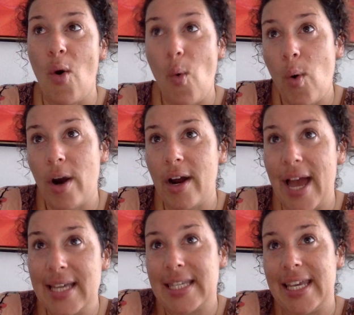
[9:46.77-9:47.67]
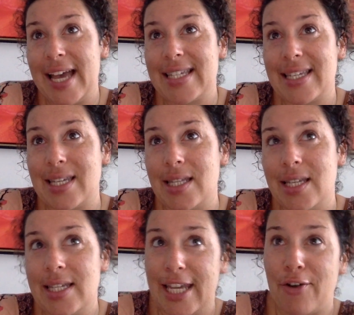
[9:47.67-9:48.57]
or SES as
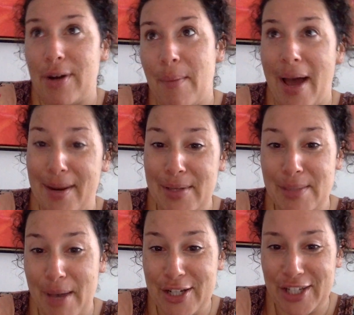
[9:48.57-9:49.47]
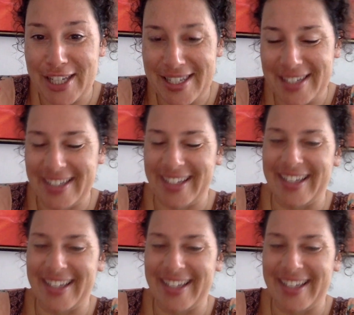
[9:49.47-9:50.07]
in Sacred Embodiment Specialist.